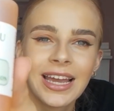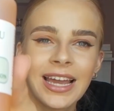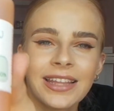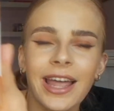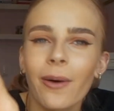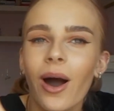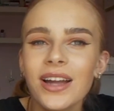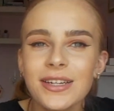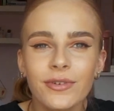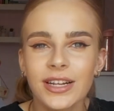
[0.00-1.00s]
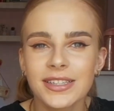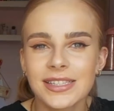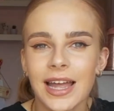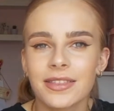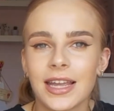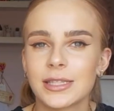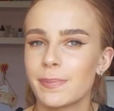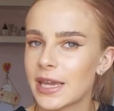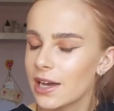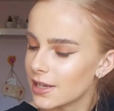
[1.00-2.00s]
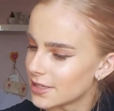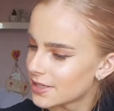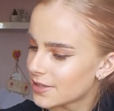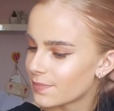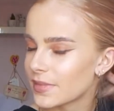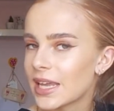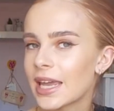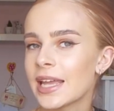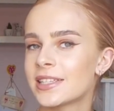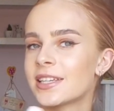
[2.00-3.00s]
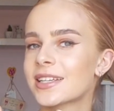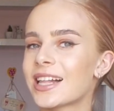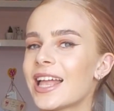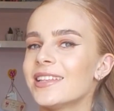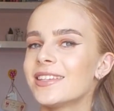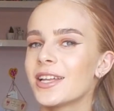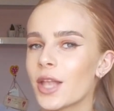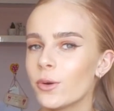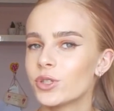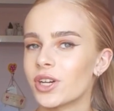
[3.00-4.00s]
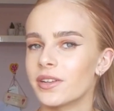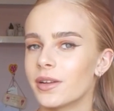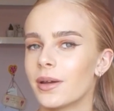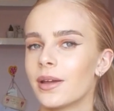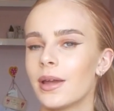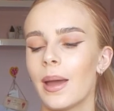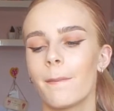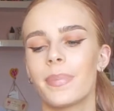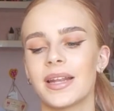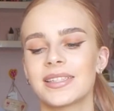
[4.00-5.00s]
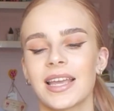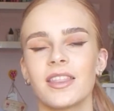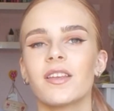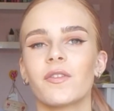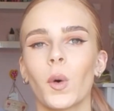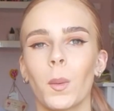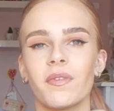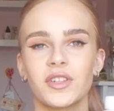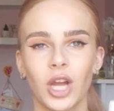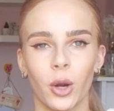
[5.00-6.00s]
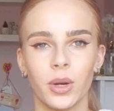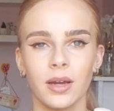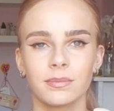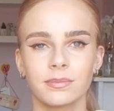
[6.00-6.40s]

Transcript: Now, I don't really understand this because it's a cleansing lotion, but it's in the form of a toner.